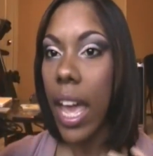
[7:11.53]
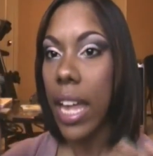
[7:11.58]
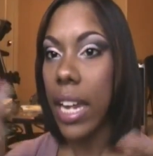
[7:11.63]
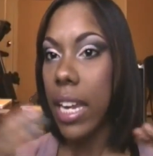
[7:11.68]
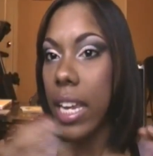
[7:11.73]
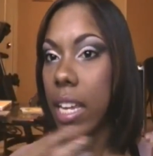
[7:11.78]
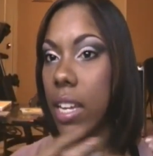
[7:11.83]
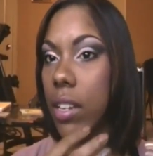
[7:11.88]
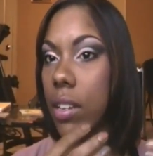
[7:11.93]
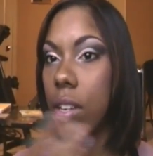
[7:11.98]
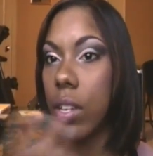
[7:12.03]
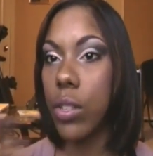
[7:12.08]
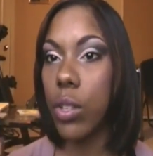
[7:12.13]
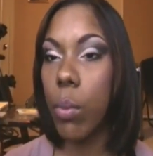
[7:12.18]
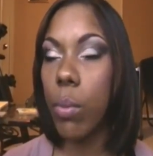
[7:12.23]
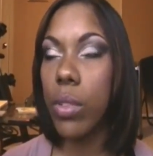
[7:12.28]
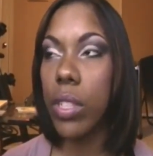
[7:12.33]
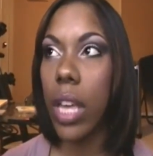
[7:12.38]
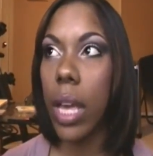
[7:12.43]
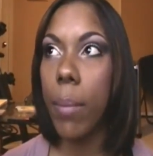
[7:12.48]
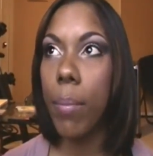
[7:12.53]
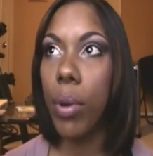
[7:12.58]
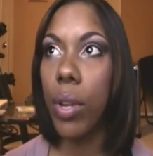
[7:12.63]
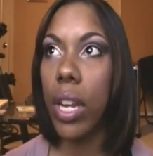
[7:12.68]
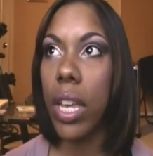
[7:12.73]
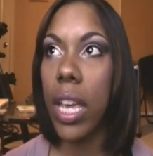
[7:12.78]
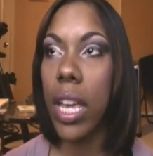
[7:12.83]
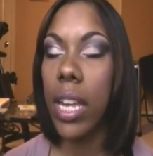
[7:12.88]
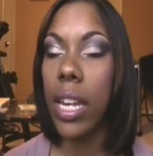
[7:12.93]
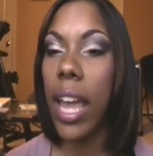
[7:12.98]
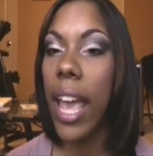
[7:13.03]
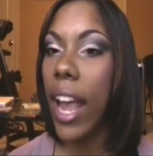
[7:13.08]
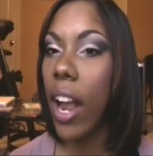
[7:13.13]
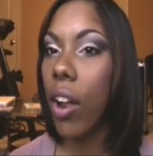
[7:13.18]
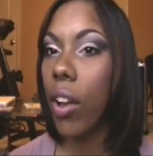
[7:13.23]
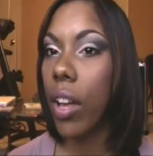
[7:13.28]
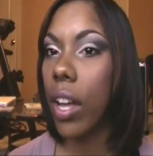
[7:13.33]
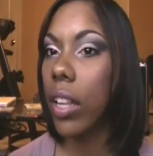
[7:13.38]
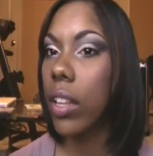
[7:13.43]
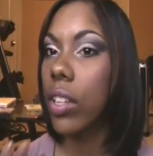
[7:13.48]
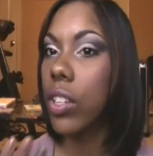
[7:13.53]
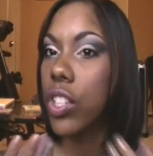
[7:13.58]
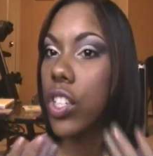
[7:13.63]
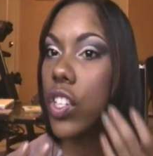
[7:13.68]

And then it's almost like putting in hair color.